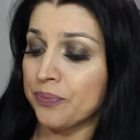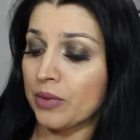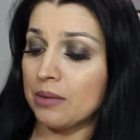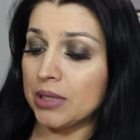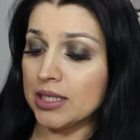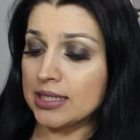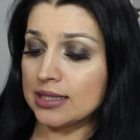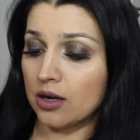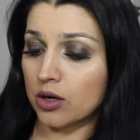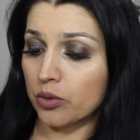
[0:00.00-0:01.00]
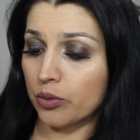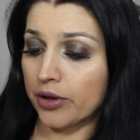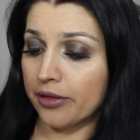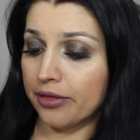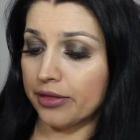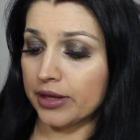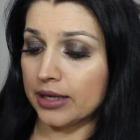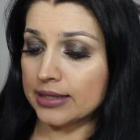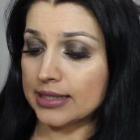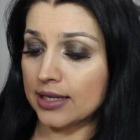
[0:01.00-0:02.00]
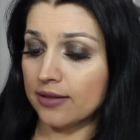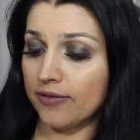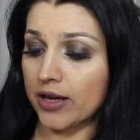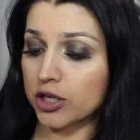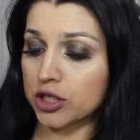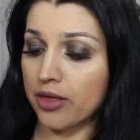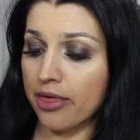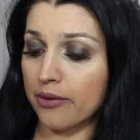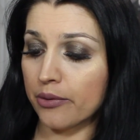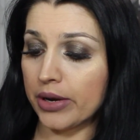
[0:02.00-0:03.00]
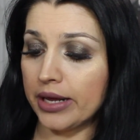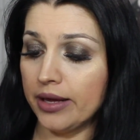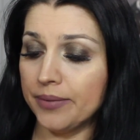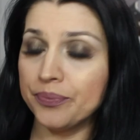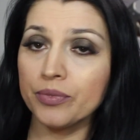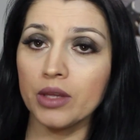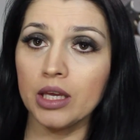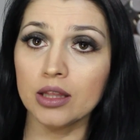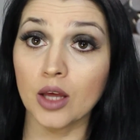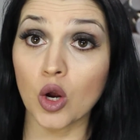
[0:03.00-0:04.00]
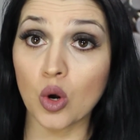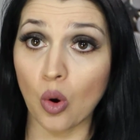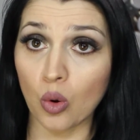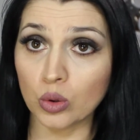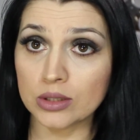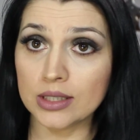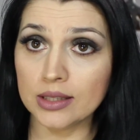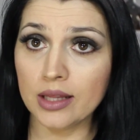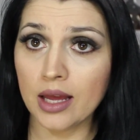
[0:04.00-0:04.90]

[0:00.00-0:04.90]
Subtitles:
I'm gonna start with the Skin Fetish 3 in golden.